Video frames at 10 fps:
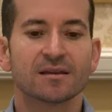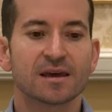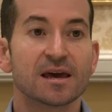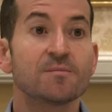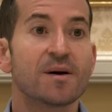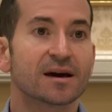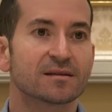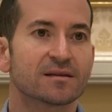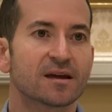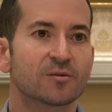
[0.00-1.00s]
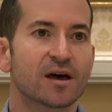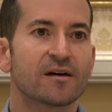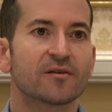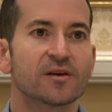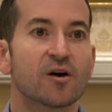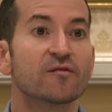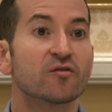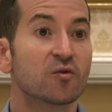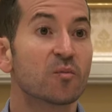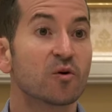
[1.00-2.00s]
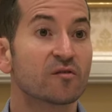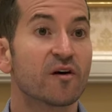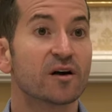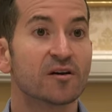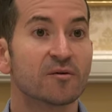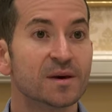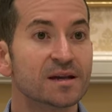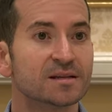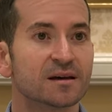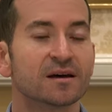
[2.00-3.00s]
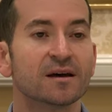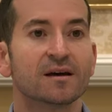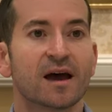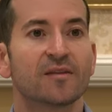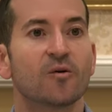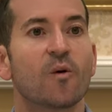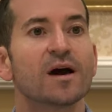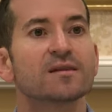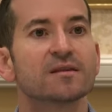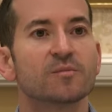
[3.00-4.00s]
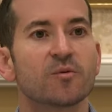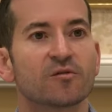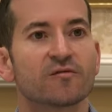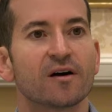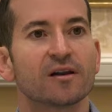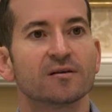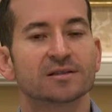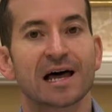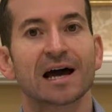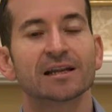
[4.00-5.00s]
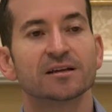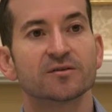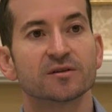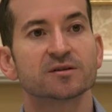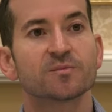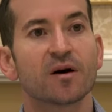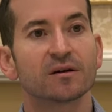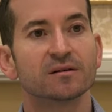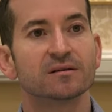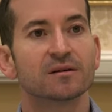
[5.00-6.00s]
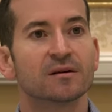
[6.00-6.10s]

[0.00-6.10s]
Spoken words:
impact that will have on the overall portfolio beta and the way that the portfolio is likely to respond